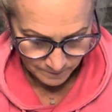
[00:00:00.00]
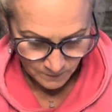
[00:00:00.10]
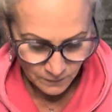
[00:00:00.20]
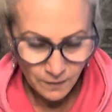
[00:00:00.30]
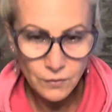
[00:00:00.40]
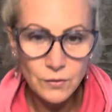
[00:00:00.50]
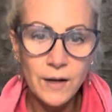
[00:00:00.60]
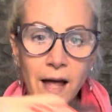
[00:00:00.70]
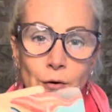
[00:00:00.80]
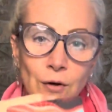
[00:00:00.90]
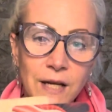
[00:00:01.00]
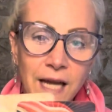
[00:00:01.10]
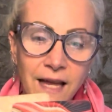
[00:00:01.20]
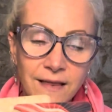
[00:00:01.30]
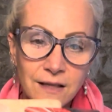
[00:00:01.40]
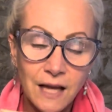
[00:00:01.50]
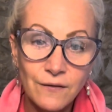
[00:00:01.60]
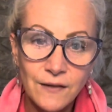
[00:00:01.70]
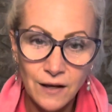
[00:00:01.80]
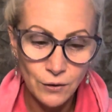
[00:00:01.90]
so that you can create the
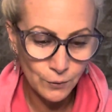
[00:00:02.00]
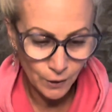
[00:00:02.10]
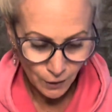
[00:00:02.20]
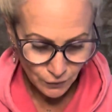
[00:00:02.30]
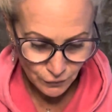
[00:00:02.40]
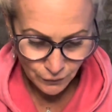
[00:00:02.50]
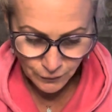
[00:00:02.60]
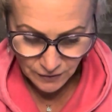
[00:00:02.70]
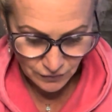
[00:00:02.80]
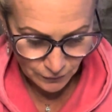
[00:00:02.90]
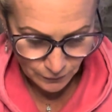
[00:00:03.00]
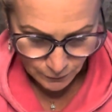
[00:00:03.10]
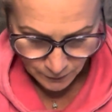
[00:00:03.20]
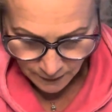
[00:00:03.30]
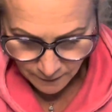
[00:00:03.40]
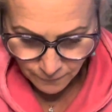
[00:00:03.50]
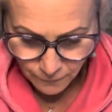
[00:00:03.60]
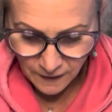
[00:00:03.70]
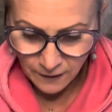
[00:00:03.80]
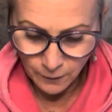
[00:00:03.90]
life that you truly do
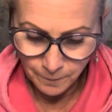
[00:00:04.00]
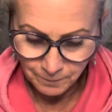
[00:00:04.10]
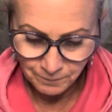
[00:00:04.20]
feel